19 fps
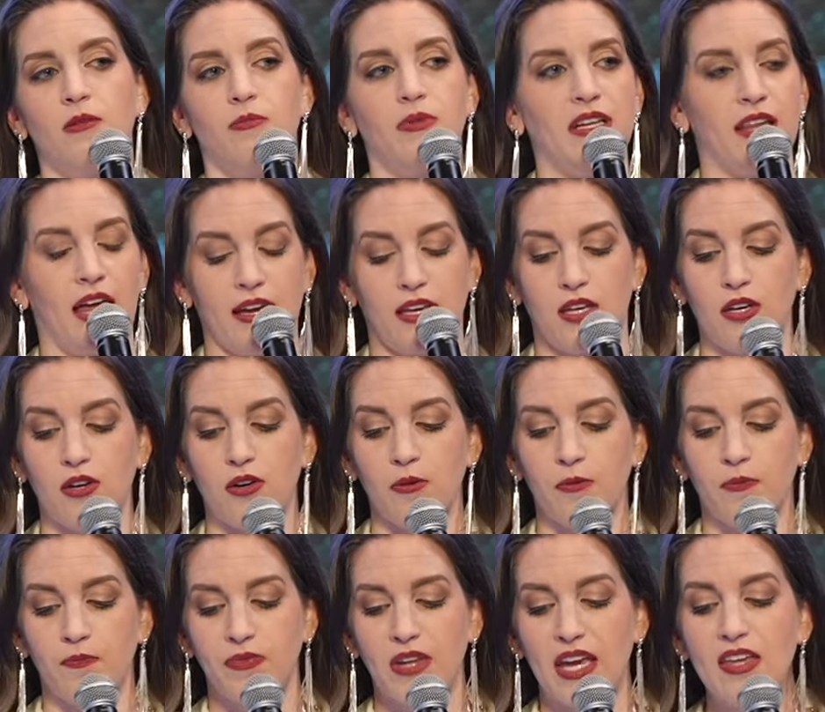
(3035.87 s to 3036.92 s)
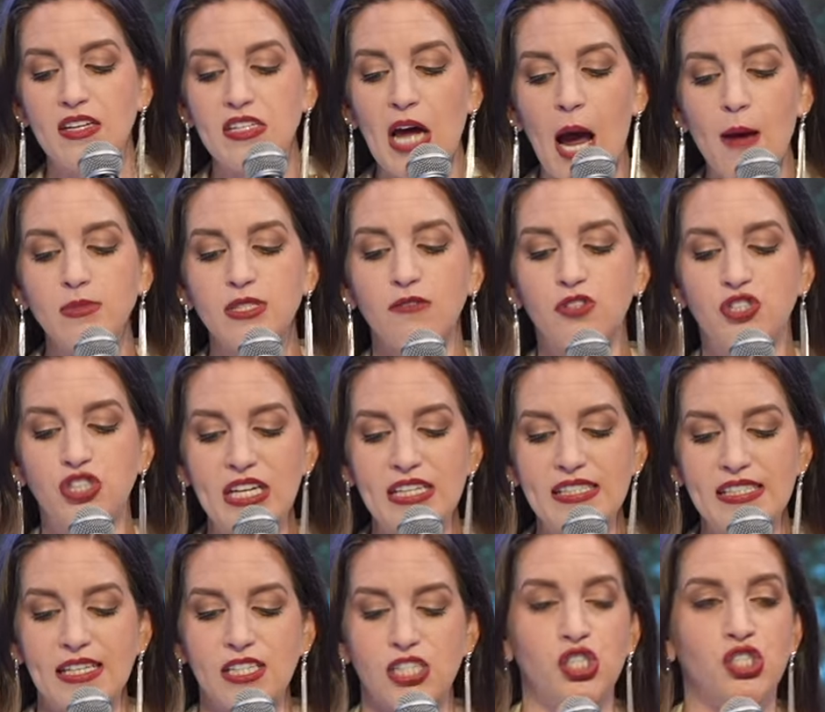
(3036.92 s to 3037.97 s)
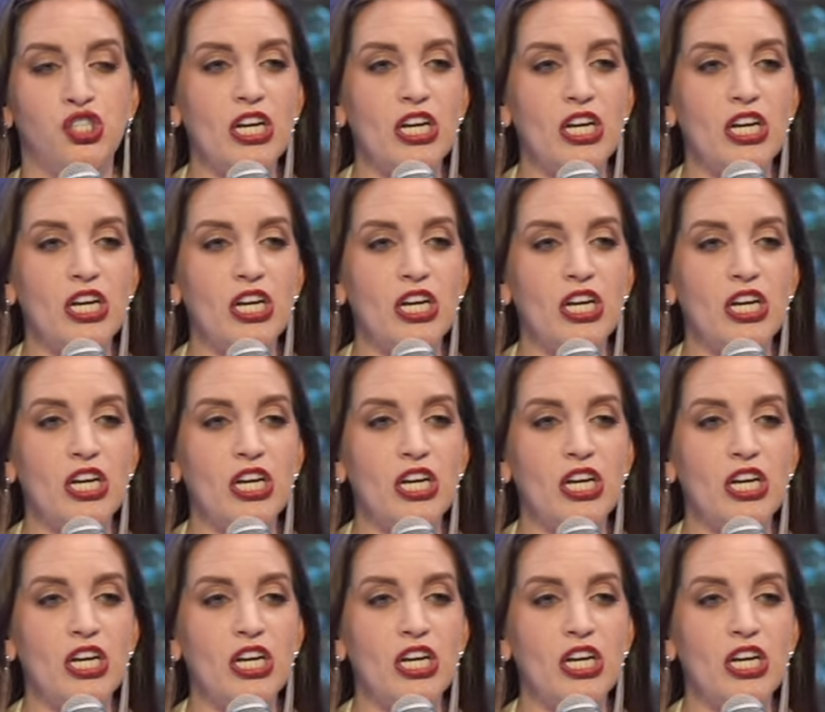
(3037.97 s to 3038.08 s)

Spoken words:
going to be like you. In the times of Jesus,